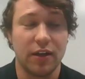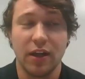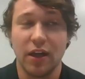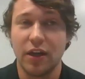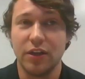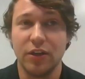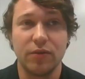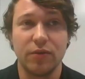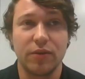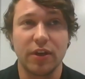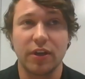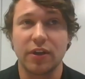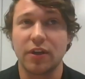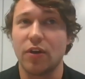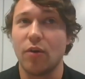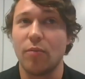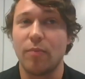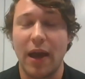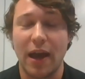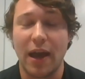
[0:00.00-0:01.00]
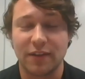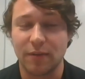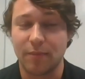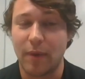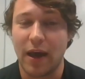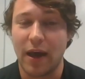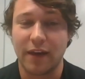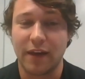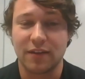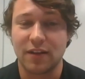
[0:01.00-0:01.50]
You can go back to
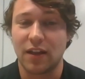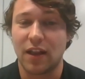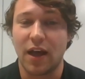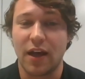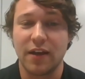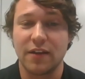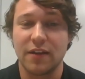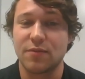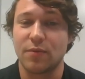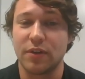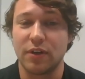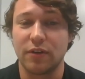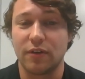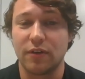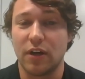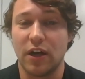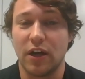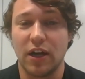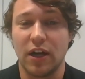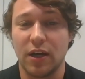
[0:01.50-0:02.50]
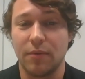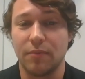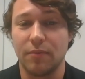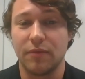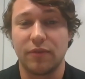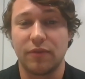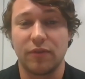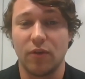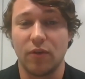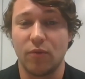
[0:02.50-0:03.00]
past clients when you're,
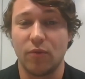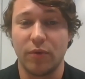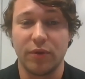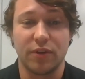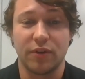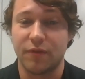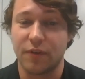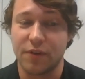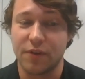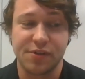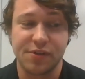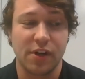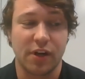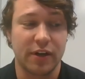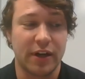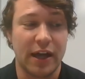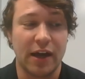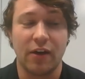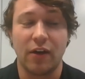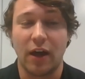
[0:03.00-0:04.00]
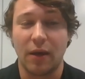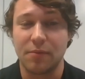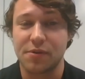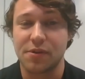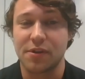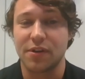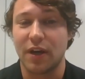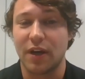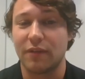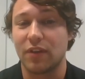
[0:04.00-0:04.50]
so when you're first starting out, I'm
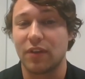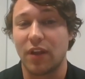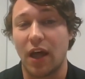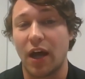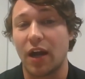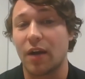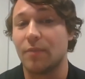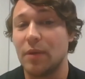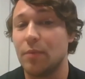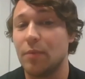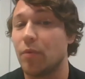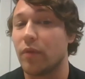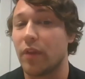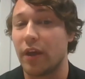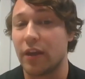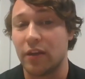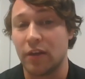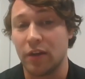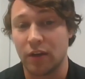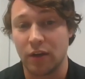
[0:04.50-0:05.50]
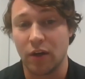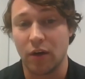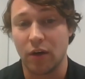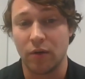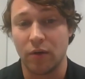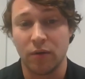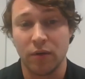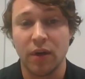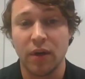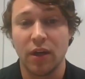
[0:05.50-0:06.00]
sure you have a lot of people that you can
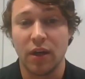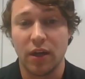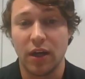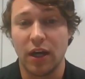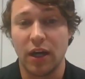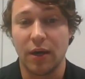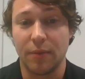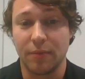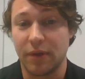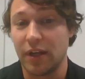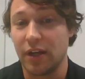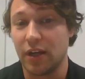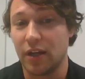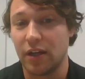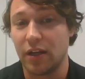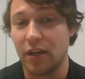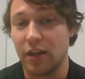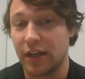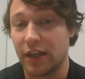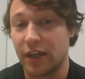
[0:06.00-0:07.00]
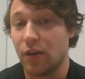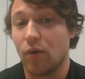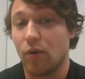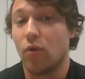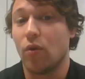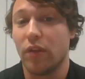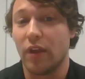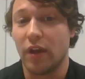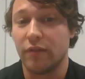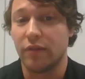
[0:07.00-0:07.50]
go get a
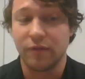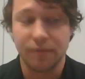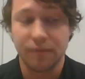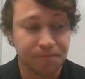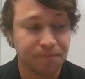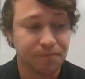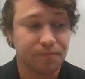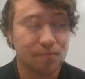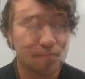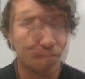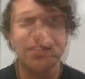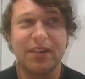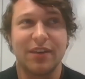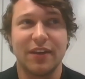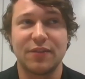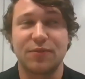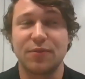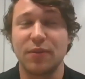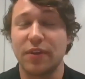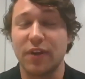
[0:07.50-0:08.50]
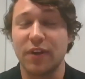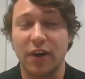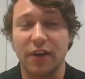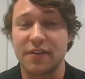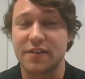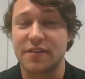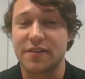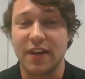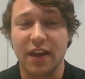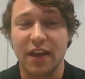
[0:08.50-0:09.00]
hold of. It's really hard to
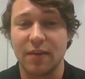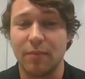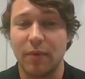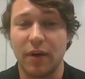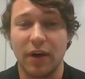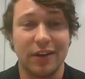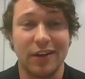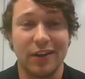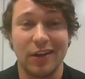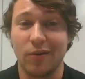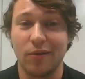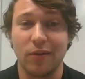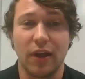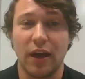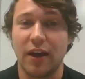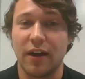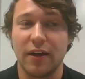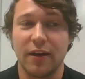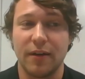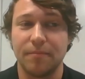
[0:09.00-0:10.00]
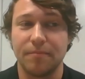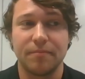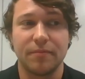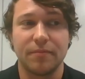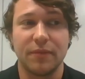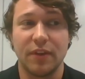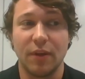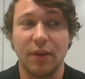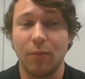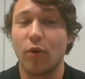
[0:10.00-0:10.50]
say, but
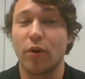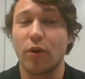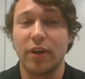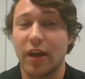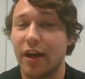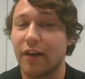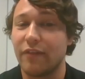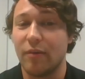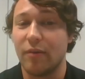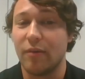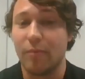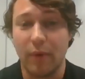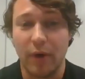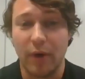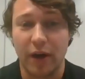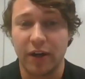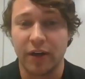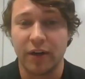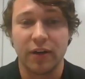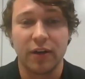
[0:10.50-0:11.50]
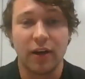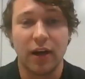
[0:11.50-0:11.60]
the more you have, the better.